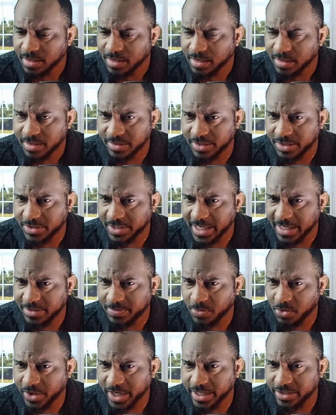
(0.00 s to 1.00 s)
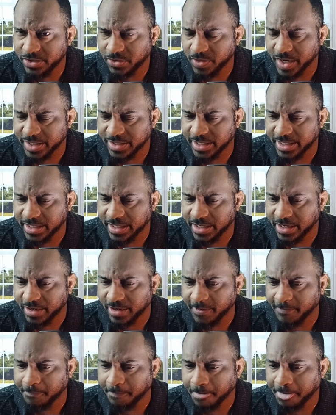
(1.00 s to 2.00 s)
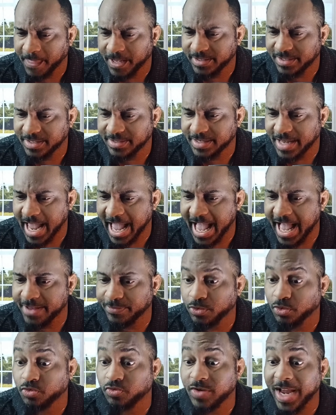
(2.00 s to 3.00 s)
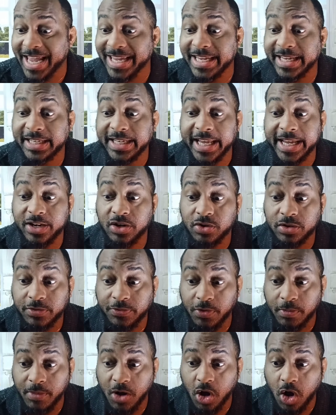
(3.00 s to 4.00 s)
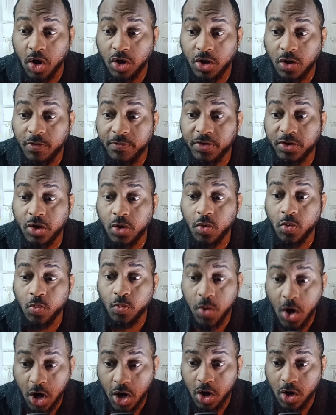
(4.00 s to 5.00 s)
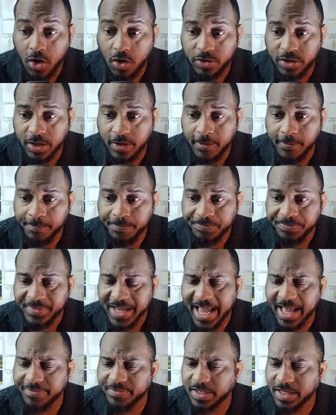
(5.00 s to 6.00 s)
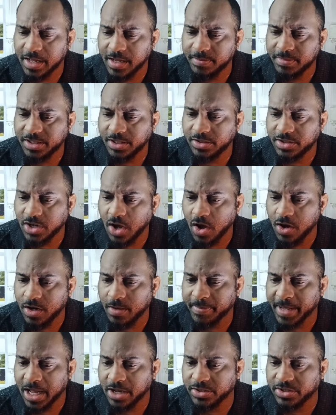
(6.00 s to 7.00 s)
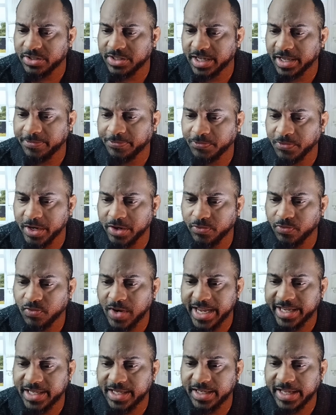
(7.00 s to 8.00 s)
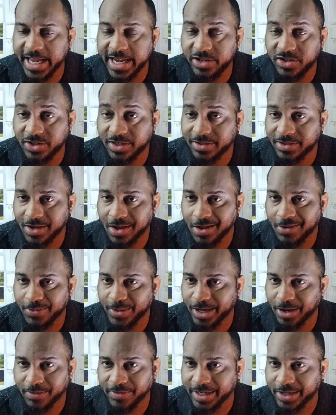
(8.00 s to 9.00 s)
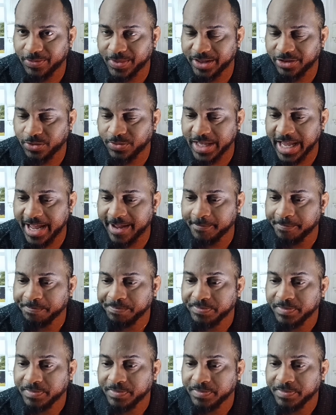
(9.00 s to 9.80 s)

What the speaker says: Because this gets more interesting here. It says, have regulators from all over the world that have come to talk about different regulations. Oh, we already went through that.